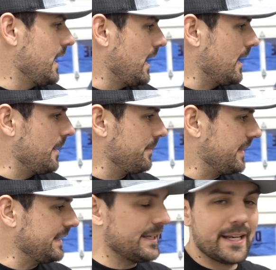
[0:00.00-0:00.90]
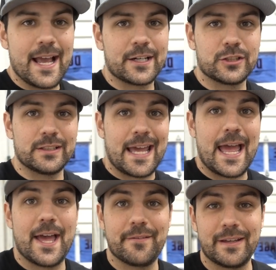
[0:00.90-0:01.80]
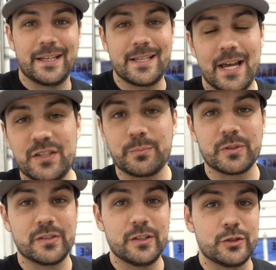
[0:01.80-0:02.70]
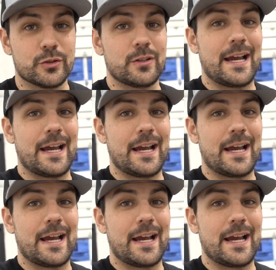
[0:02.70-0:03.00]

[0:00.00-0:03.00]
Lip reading: They did actually have a test procedure.